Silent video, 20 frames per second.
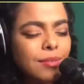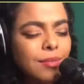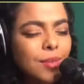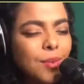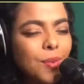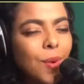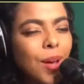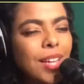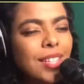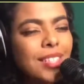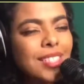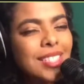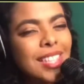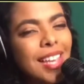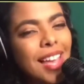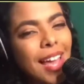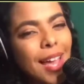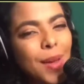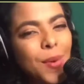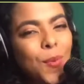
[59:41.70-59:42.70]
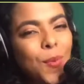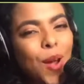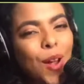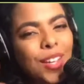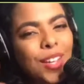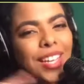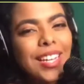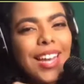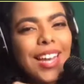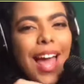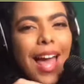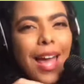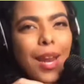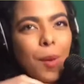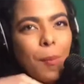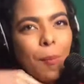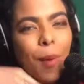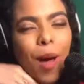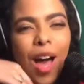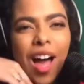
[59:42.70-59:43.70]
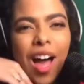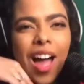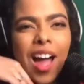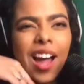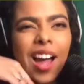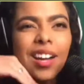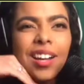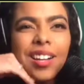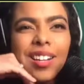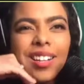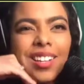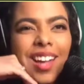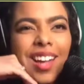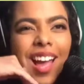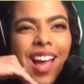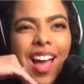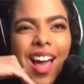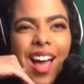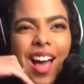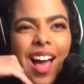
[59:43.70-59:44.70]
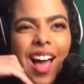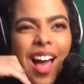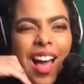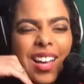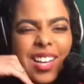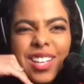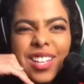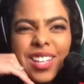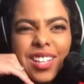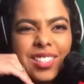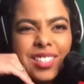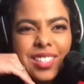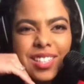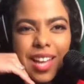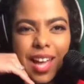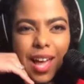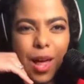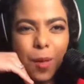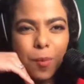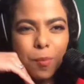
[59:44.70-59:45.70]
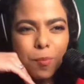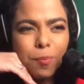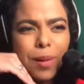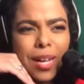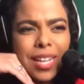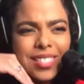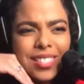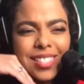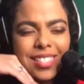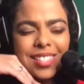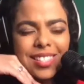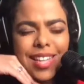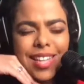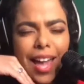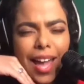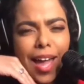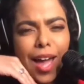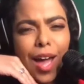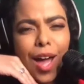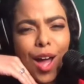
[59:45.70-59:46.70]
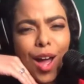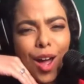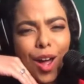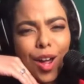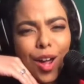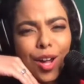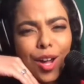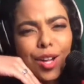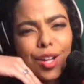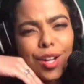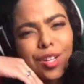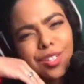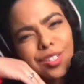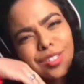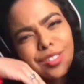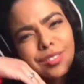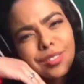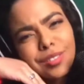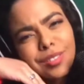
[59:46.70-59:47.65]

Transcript: One day working at a bar, I couldn't help but stare.